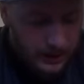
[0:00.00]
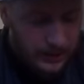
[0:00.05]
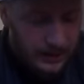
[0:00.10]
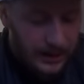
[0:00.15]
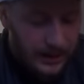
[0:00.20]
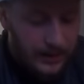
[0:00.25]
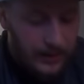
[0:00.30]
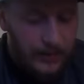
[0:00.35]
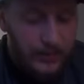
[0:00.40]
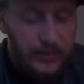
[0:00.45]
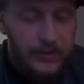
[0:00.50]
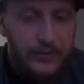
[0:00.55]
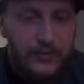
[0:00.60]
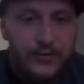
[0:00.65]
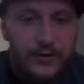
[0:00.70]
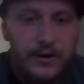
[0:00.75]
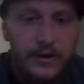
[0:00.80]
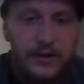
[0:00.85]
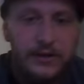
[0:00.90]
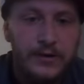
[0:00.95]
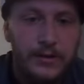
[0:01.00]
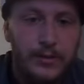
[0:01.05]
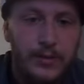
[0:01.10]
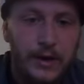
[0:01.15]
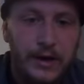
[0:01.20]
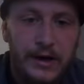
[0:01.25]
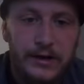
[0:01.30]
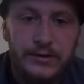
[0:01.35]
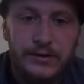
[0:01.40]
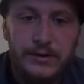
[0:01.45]
Now, as far as the
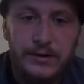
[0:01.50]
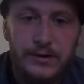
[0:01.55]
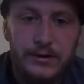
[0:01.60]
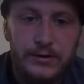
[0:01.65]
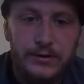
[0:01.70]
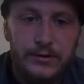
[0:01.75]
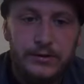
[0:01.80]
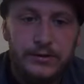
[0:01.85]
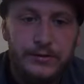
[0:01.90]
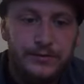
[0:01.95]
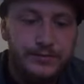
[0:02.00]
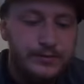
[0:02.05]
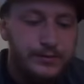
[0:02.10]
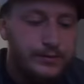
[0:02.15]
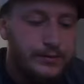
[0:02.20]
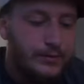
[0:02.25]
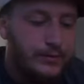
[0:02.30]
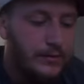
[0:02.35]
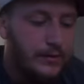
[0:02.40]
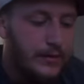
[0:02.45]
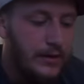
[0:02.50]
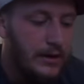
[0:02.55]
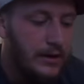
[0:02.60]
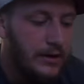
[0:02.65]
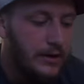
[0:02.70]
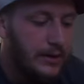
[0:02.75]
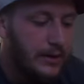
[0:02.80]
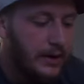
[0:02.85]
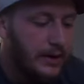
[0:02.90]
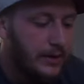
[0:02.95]
box goes,
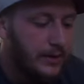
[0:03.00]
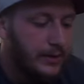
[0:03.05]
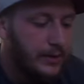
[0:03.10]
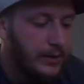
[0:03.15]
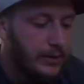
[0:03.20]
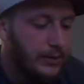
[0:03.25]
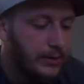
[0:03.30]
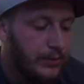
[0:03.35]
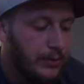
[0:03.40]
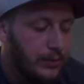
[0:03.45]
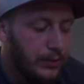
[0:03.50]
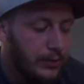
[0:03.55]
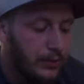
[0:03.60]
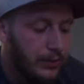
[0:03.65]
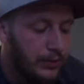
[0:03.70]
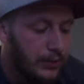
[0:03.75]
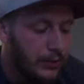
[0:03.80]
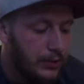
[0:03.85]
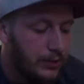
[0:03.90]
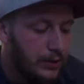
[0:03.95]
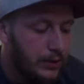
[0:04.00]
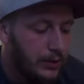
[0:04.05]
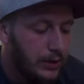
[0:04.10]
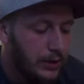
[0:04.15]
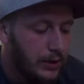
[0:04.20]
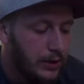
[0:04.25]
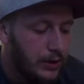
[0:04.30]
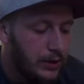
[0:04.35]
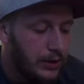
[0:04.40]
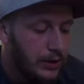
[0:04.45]
a lot of people
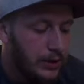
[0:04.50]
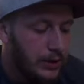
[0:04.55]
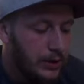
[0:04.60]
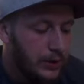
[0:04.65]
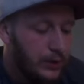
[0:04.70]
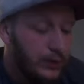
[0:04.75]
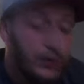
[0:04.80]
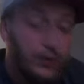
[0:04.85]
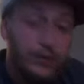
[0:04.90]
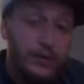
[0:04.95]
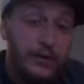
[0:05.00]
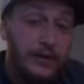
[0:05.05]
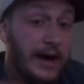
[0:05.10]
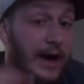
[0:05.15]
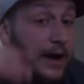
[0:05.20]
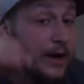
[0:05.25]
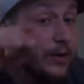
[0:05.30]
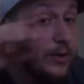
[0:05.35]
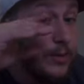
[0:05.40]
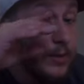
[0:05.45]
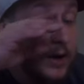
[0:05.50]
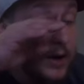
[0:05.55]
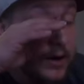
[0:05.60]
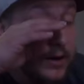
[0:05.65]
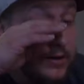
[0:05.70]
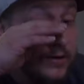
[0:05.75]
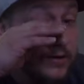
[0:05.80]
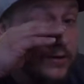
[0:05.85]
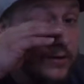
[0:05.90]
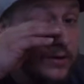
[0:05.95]
will use a tackle
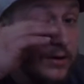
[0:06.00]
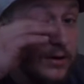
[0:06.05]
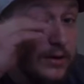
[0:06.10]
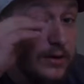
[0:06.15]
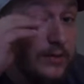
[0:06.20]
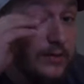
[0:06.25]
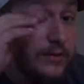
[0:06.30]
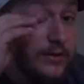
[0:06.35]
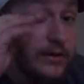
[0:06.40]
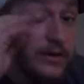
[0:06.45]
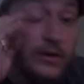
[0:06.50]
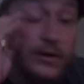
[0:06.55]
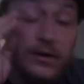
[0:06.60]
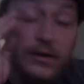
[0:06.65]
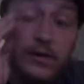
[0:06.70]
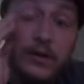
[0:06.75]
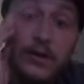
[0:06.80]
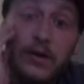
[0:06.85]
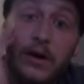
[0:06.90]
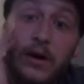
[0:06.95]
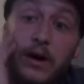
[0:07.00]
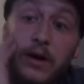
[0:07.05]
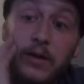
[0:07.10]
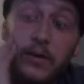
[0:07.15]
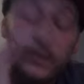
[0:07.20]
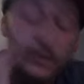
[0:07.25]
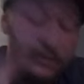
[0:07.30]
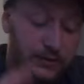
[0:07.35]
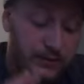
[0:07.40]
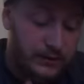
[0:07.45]
box, I've seen,
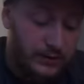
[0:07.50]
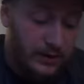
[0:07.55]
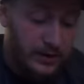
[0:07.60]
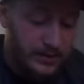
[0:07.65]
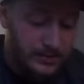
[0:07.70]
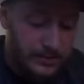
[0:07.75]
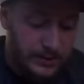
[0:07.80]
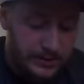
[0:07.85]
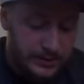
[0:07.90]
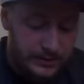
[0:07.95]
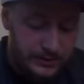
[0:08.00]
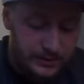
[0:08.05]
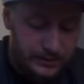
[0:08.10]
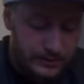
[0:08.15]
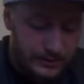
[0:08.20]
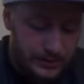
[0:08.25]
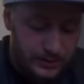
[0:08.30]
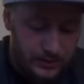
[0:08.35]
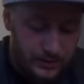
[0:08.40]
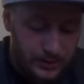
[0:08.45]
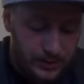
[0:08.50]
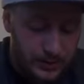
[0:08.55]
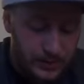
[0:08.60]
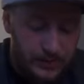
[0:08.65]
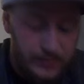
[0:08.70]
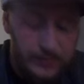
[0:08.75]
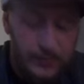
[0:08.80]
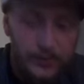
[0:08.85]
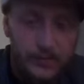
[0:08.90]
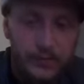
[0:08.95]
which is great because the
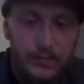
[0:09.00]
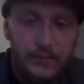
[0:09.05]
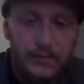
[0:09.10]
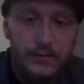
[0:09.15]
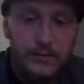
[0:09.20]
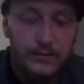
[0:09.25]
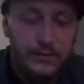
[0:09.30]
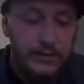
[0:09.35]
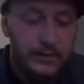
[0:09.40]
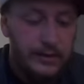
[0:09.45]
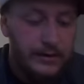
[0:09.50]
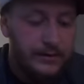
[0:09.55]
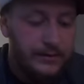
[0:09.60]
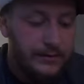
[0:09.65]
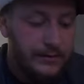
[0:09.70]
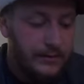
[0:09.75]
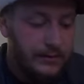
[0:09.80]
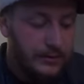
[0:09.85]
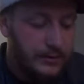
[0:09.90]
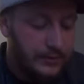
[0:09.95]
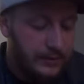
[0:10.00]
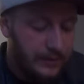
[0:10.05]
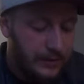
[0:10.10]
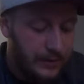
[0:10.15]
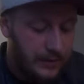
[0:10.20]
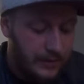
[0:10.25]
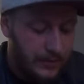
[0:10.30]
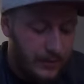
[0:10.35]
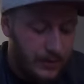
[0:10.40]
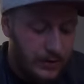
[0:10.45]
compartments would definitely
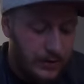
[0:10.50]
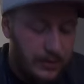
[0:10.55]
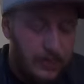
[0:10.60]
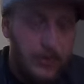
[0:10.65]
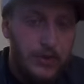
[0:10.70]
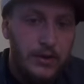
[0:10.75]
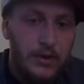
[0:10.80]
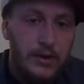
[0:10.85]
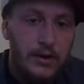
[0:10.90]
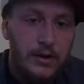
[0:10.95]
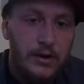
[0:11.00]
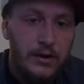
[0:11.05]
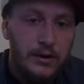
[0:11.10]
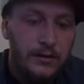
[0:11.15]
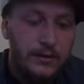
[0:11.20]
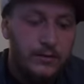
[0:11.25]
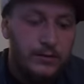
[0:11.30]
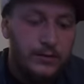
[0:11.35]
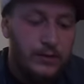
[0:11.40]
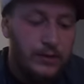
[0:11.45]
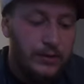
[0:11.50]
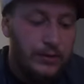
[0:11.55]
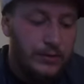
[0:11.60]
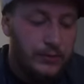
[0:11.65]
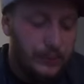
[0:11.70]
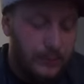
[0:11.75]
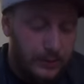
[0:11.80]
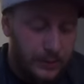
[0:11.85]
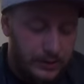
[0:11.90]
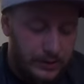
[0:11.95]
save me some
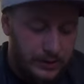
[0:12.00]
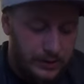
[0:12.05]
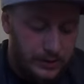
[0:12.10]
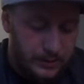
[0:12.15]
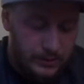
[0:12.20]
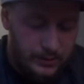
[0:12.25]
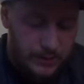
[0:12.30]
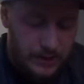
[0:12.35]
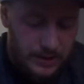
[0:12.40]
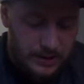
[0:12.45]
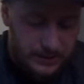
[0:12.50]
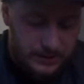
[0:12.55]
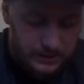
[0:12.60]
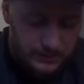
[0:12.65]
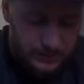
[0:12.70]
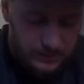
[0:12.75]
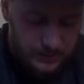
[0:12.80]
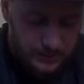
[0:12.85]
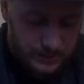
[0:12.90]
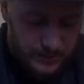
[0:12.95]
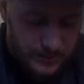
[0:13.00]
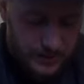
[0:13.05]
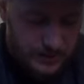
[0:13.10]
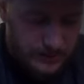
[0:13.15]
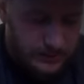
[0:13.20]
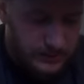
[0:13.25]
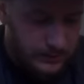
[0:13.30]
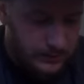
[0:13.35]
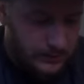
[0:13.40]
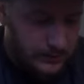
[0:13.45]
troubles. But, you know, boxes within
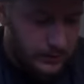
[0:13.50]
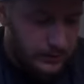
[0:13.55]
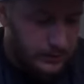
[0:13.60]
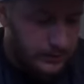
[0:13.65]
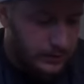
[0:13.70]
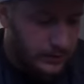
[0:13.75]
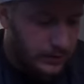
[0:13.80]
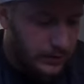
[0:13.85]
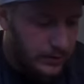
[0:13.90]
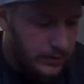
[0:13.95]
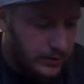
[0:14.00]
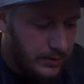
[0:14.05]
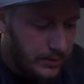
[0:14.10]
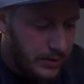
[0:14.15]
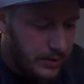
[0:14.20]
boxes works well.